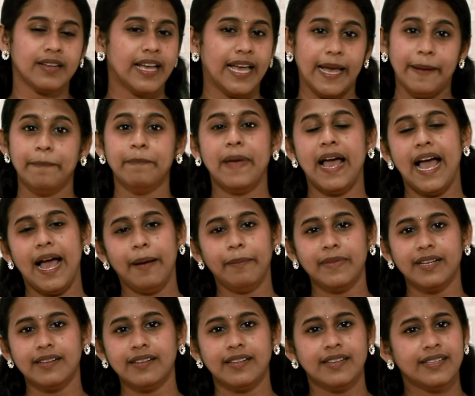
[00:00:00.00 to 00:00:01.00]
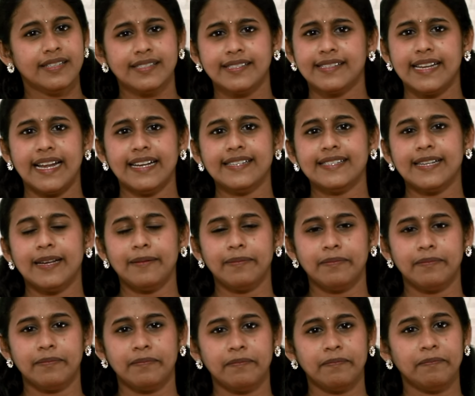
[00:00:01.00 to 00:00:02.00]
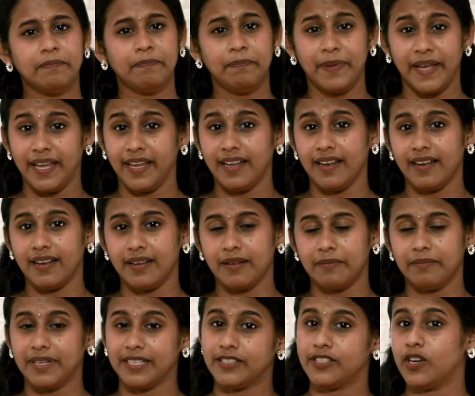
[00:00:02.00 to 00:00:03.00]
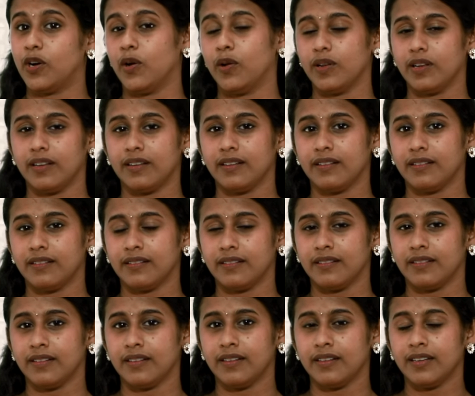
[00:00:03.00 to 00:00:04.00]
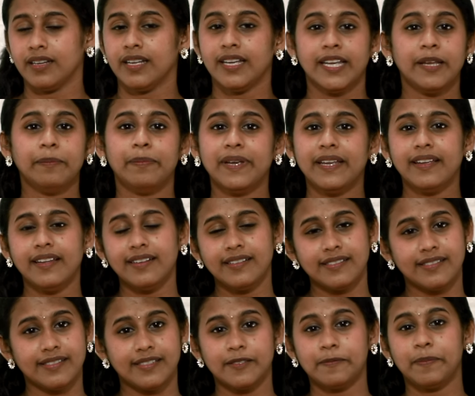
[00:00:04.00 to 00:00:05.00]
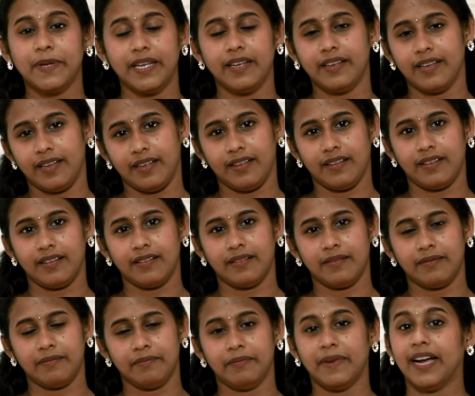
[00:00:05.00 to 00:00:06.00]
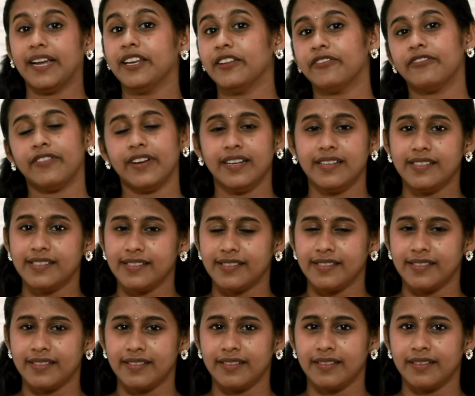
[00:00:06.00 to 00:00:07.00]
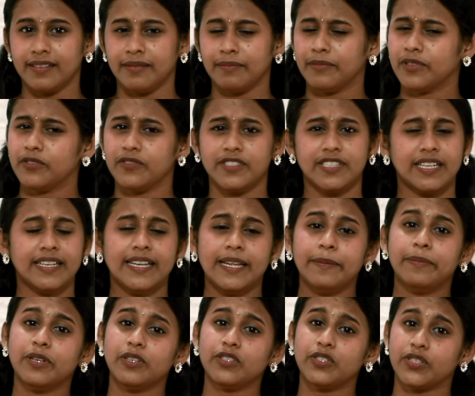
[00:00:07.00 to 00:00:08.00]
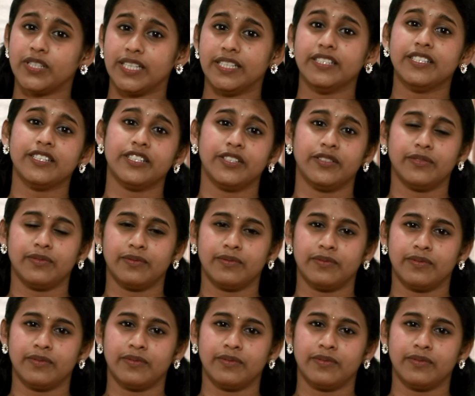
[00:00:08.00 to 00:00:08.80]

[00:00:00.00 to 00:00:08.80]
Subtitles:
M. Hamel stands up, pale but tall. He begins speaking, "My dear friends," but was unable to continue.